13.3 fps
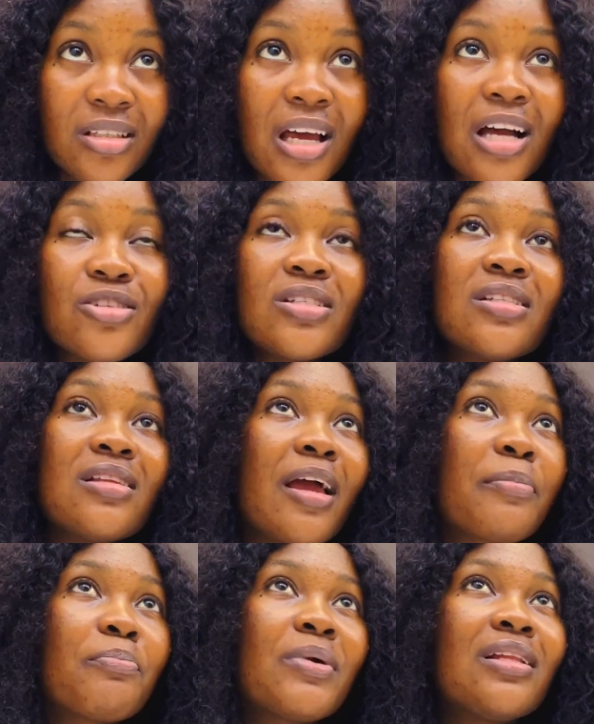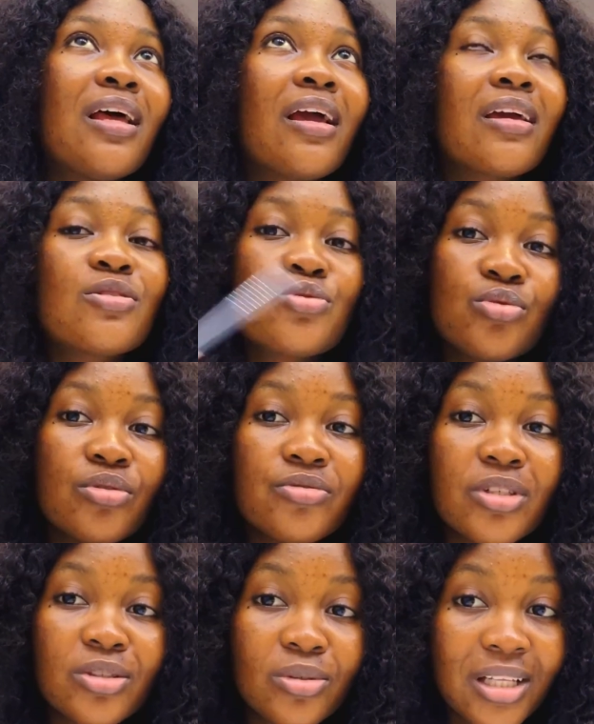they actually like pay like
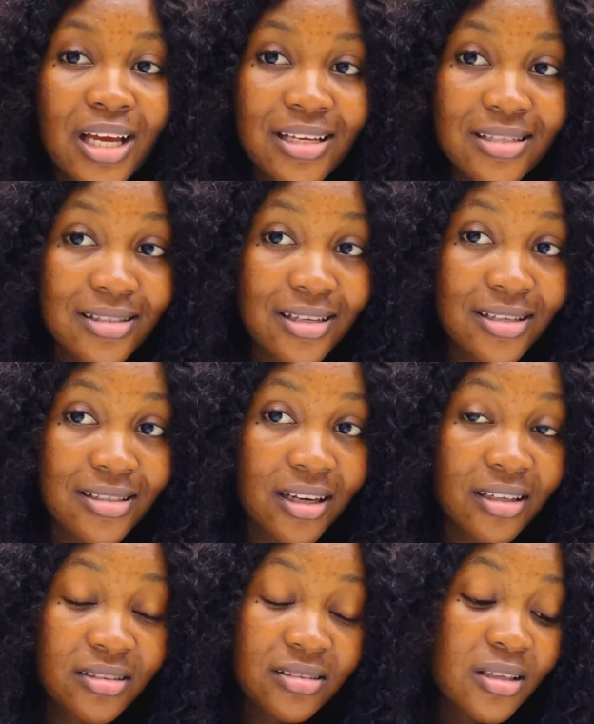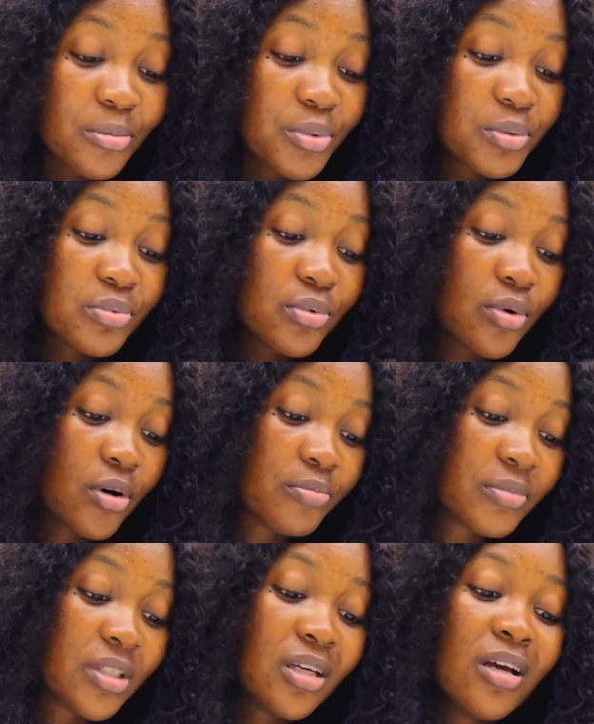$200 lesser than people
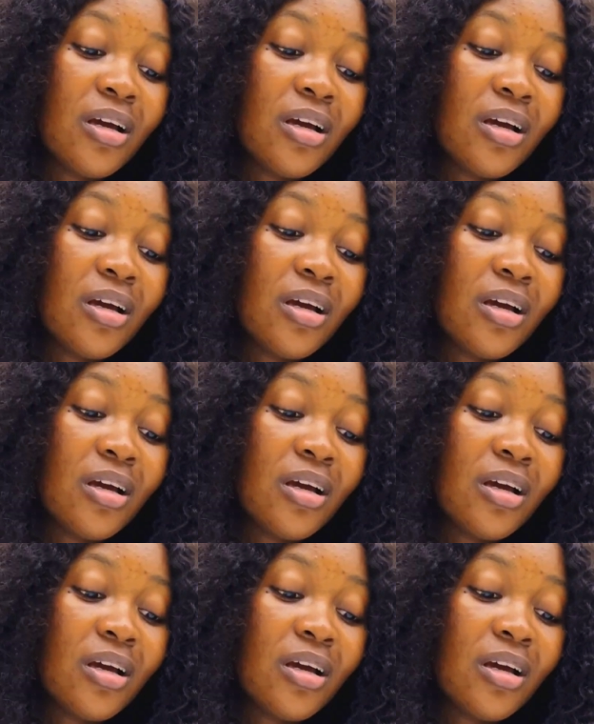coming.